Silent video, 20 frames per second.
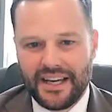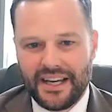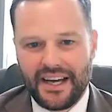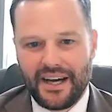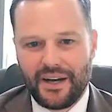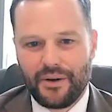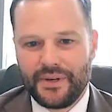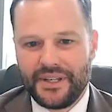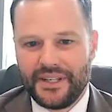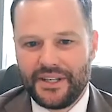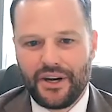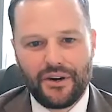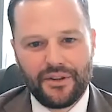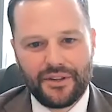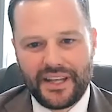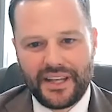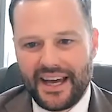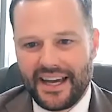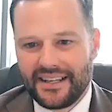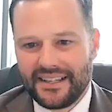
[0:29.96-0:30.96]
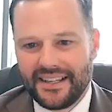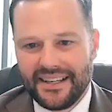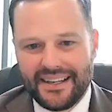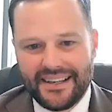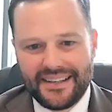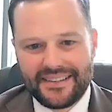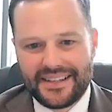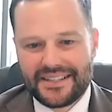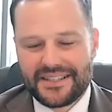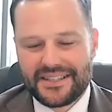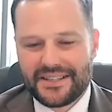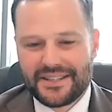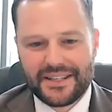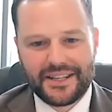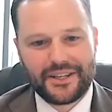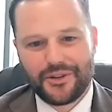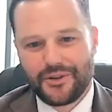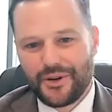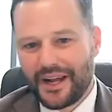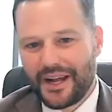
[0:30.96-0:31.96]
Uh, we know that this is an
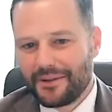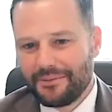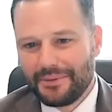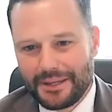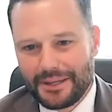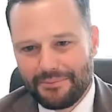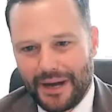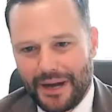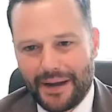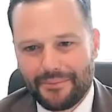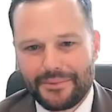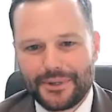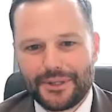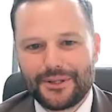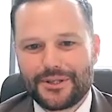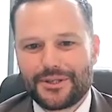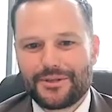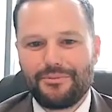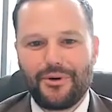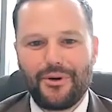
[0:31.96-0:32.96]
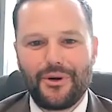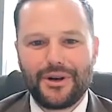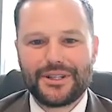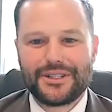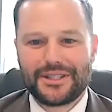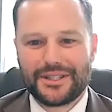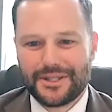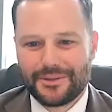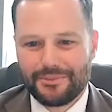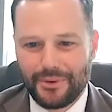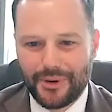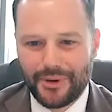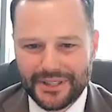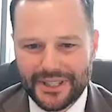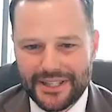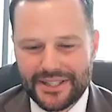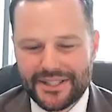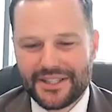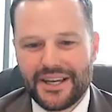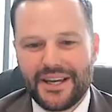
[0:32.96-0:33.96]
incredibly popular sport. It's a sport
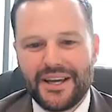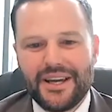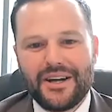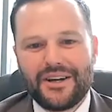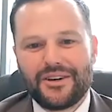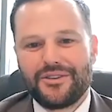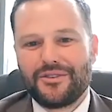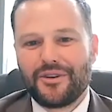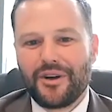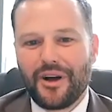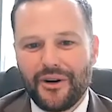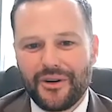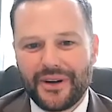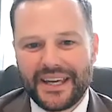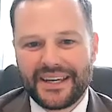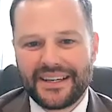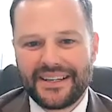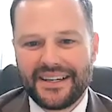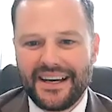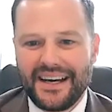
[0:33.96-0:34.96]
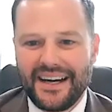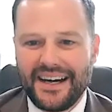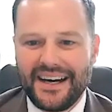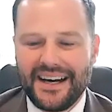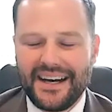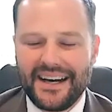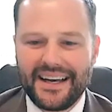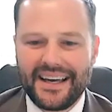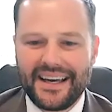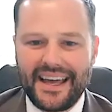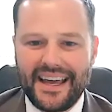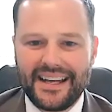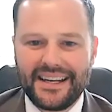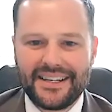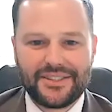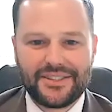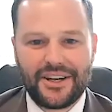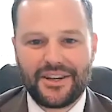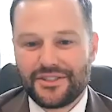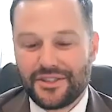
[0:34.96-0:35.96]
that's growing, uh, and
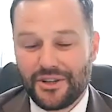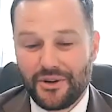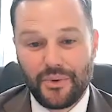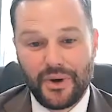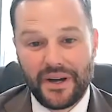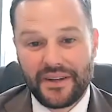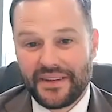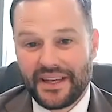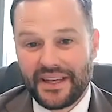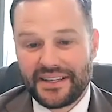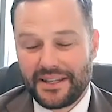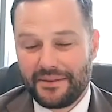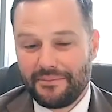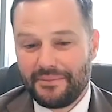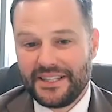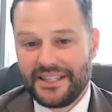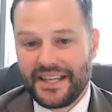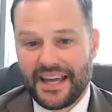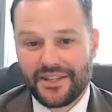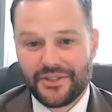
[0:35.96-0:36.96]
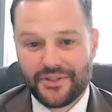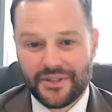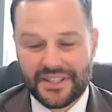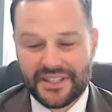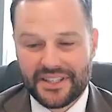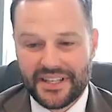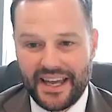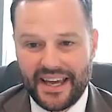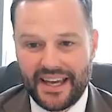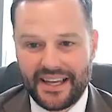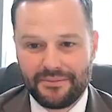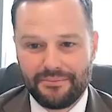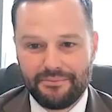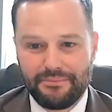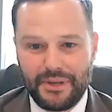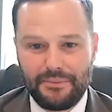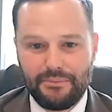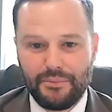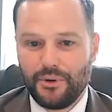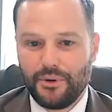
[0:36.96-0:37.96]
it's also one that can be dangerous. And
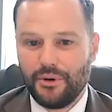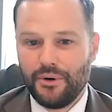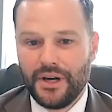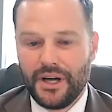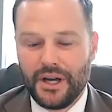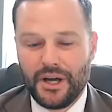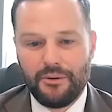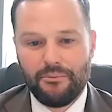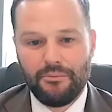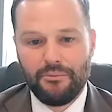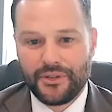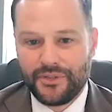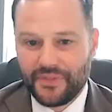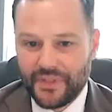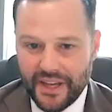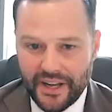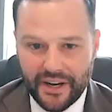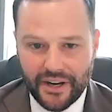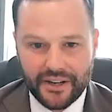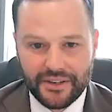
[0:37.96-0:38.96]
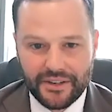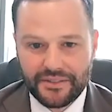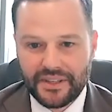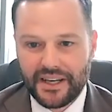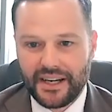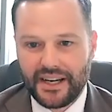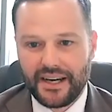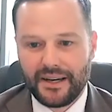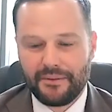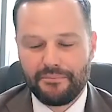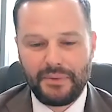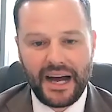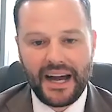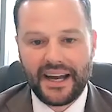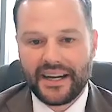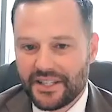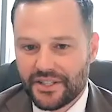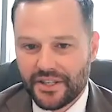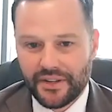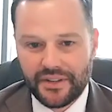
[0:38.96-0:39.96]
people put their uh,
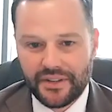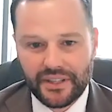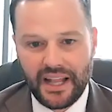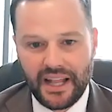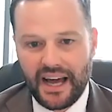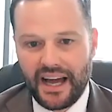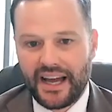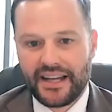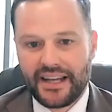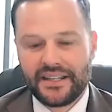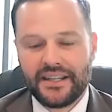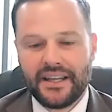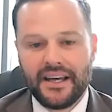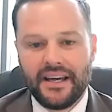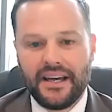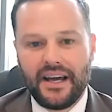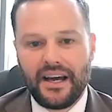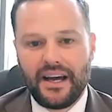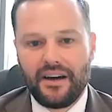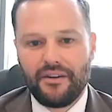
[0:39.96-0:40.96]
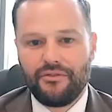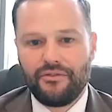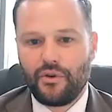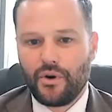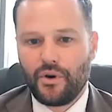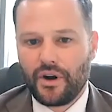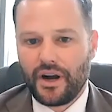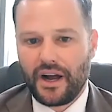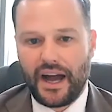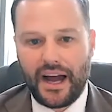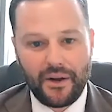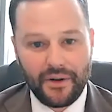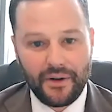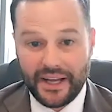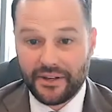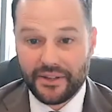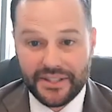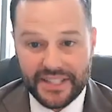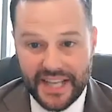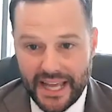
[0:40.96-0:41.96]
bodies on the line uh, for our
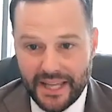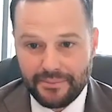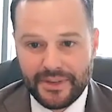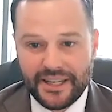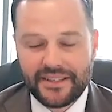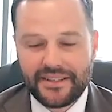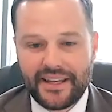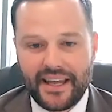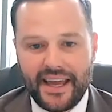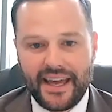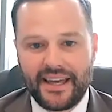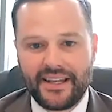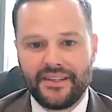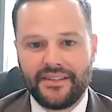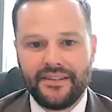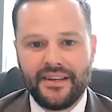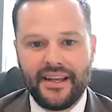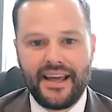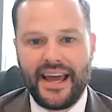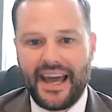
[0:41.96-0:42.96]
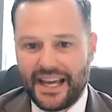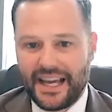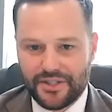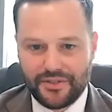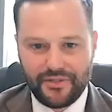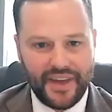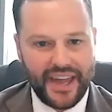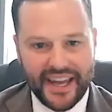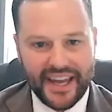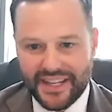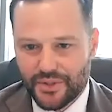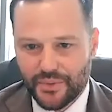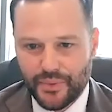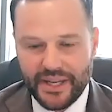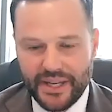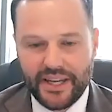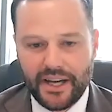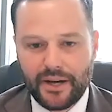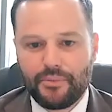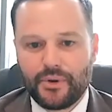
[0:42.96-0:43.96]
entertainment. And as fans,
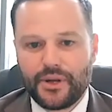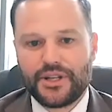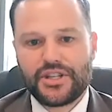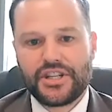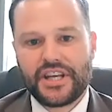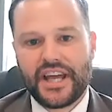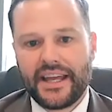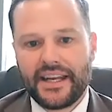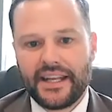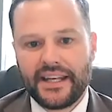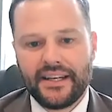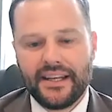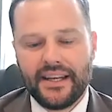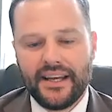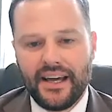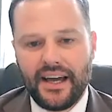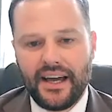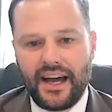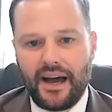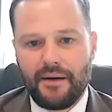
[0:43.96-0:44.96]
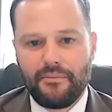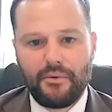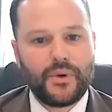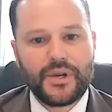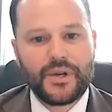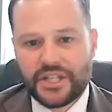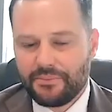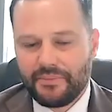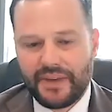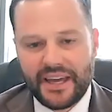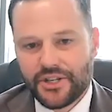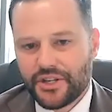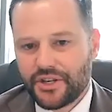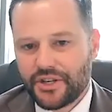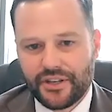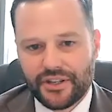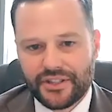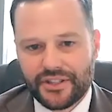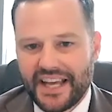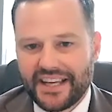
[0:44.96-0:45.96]
we appreciate it, uh, but we should make sure
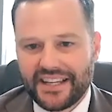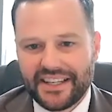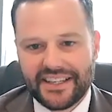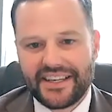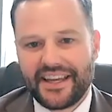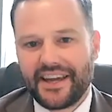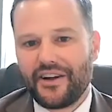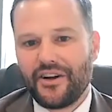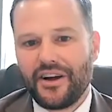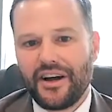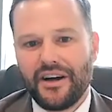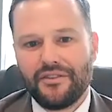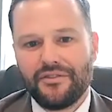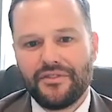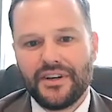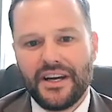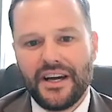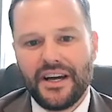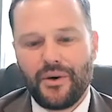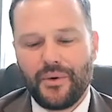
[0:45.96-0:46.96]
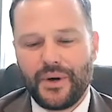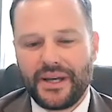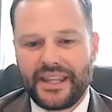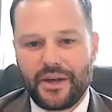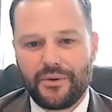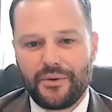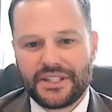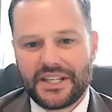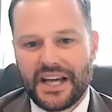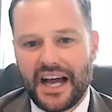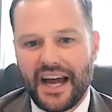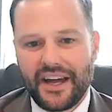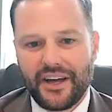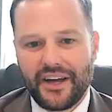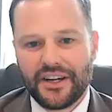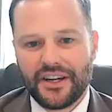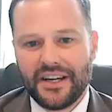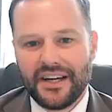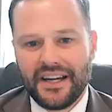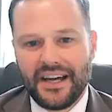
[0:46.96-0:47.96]
they're taken care of when they
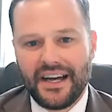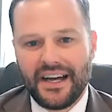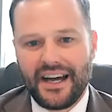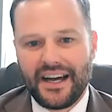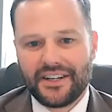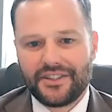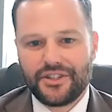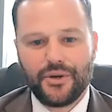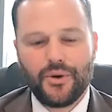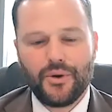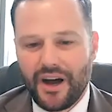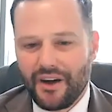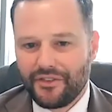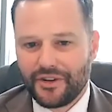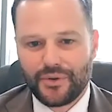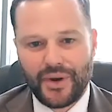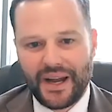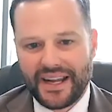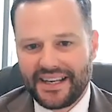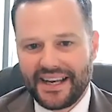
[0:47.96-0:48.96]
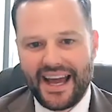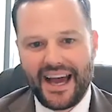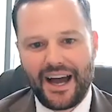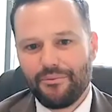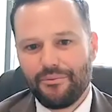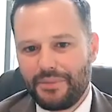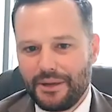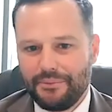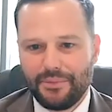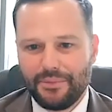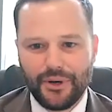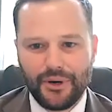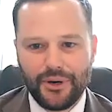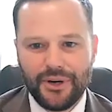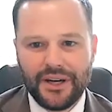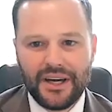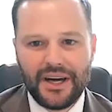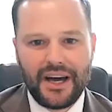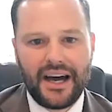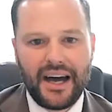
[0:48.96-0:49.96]
retire. Uh, too often, right now,
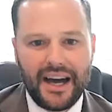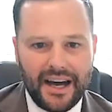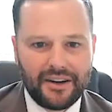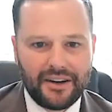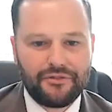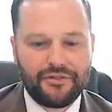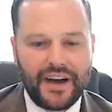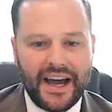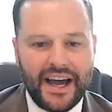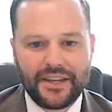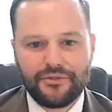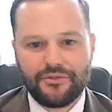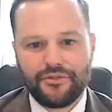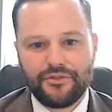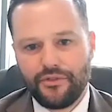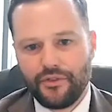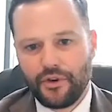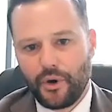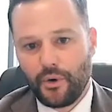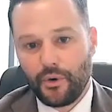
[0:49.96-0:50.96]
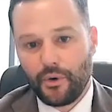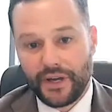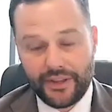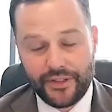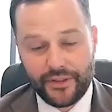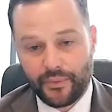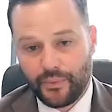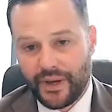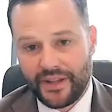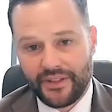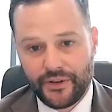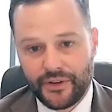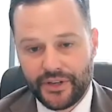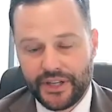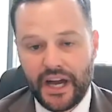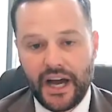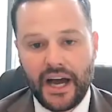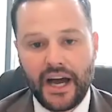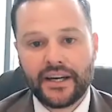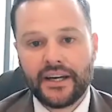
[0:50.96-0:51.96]
people fight oh, in, when they're
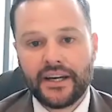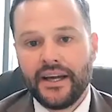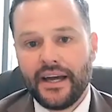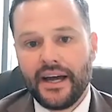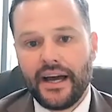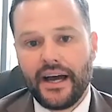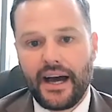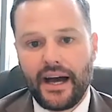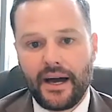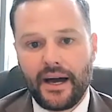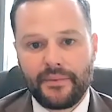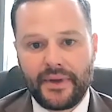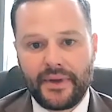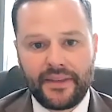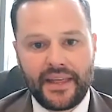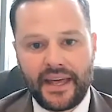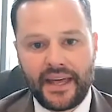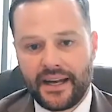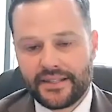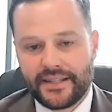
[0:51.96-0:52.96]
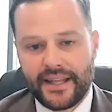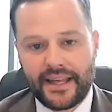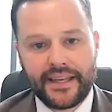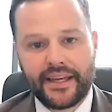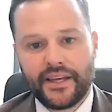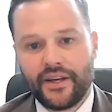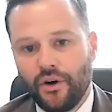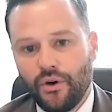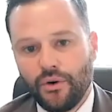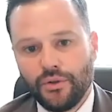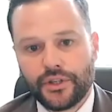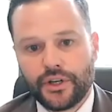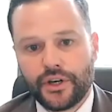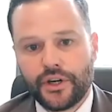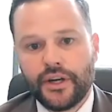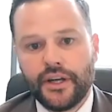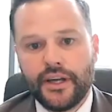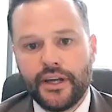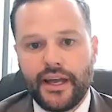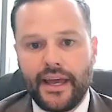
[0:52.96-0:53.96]
young, um, and then as they get
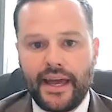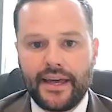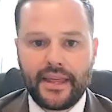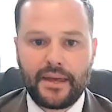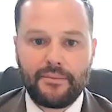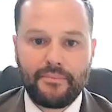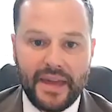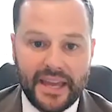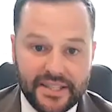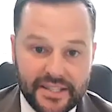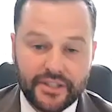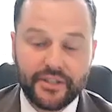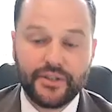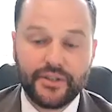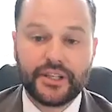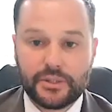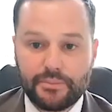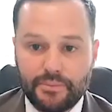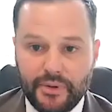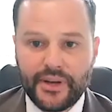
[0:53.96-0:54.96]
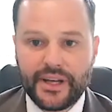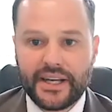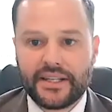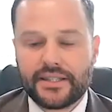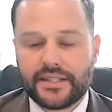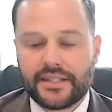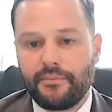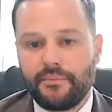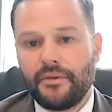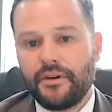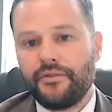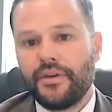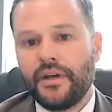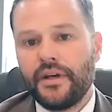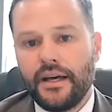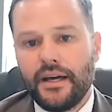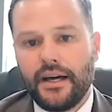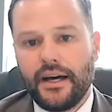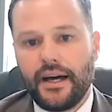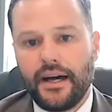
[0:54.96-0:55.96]
older, and they may still experience some of
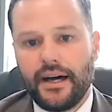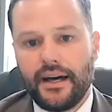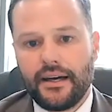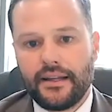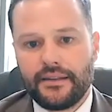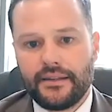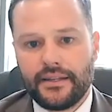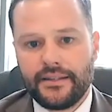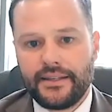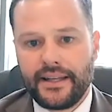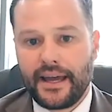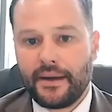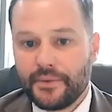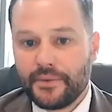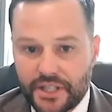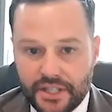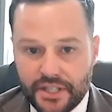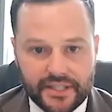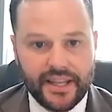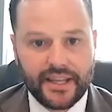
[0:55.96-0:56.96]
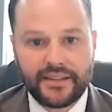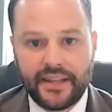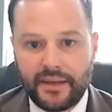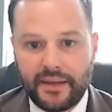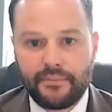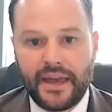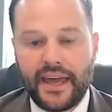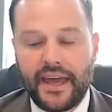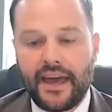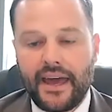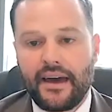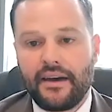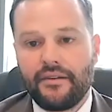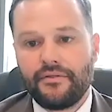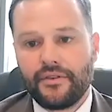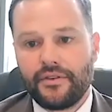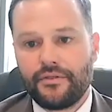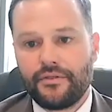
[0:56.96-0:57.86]
the damages that they may have